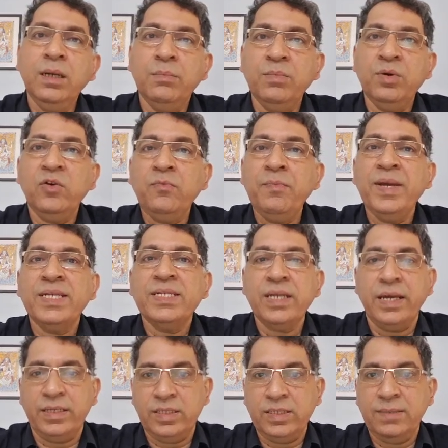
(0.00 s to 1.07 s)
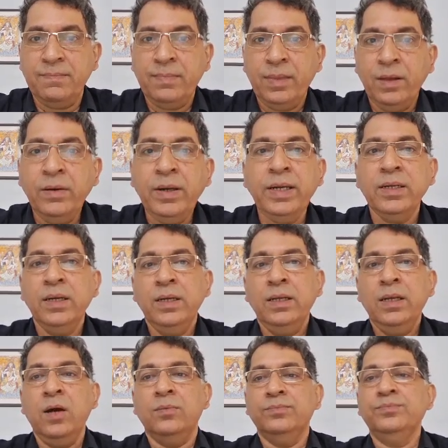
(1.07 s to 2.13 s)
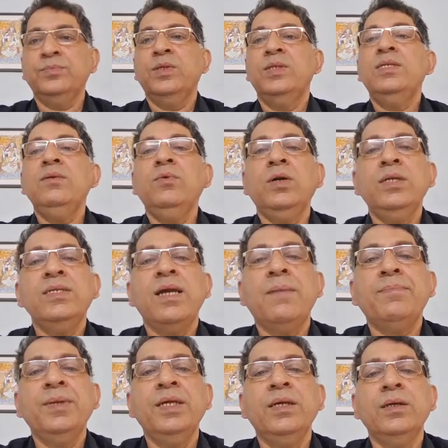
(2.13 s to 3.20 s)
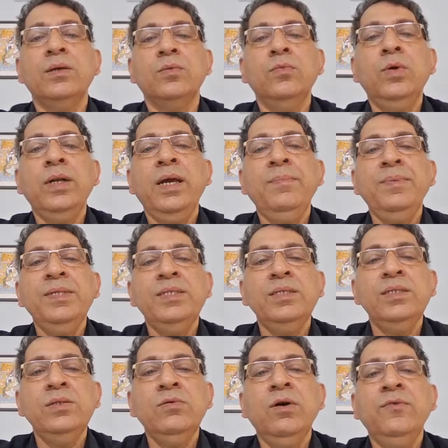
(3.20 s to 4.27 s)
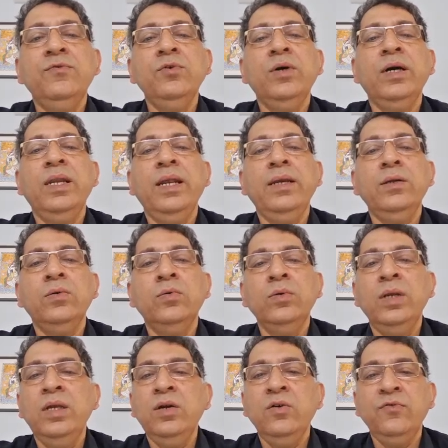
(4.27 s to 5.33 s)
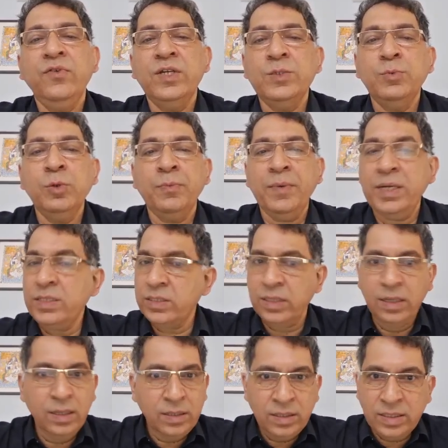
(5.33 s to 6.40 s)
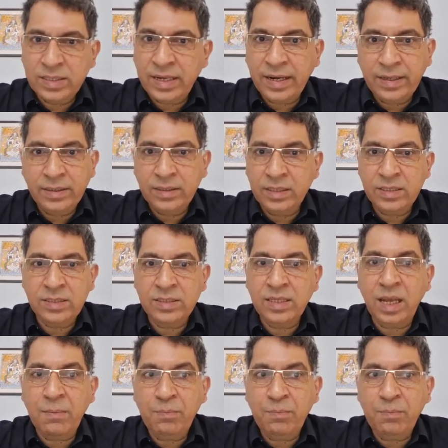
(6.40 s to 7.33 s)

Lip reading: the number of page likes. All right. Now, see what is happening here. What happens is you have to collect only your Facebook page. This